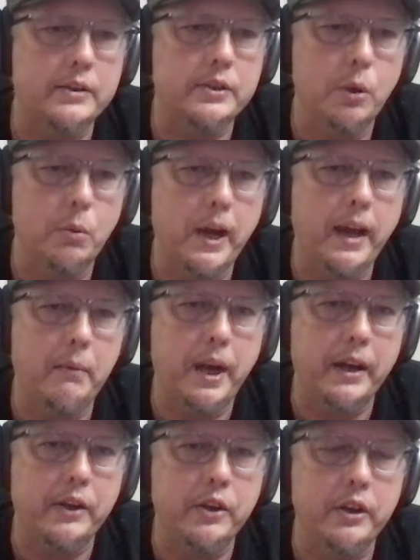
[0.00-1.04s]
so bad, but
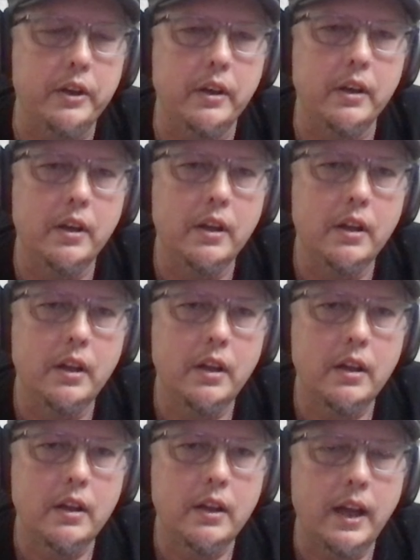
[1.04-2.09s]
I couldn't.
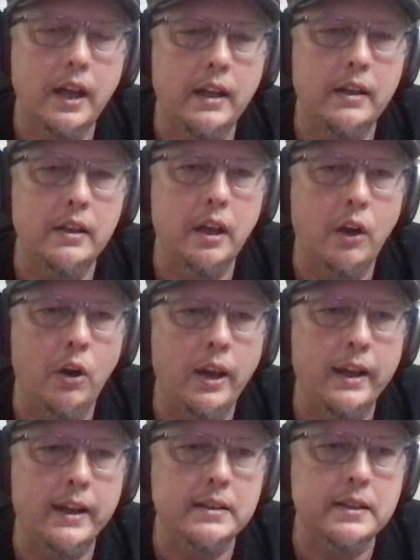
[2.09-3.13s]
And all
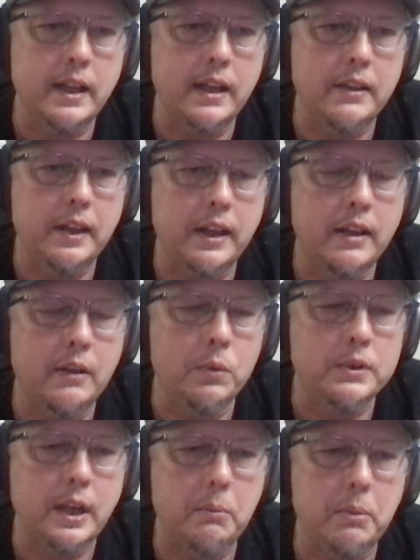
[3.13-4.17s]
I could say at the end
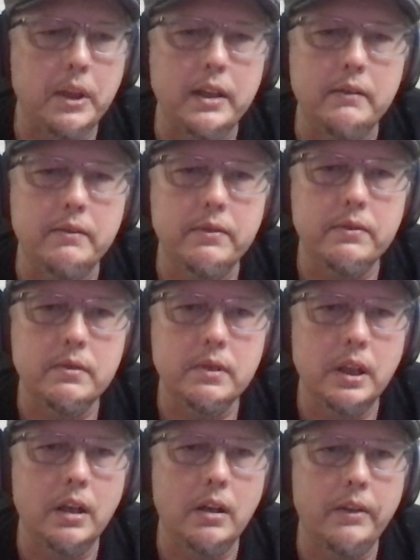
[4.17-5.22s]
was, I believe,
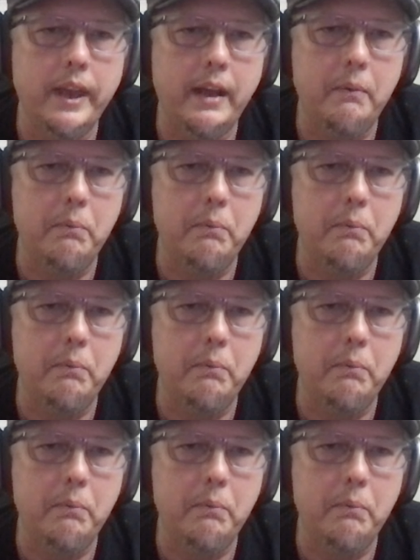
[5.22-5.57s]
and that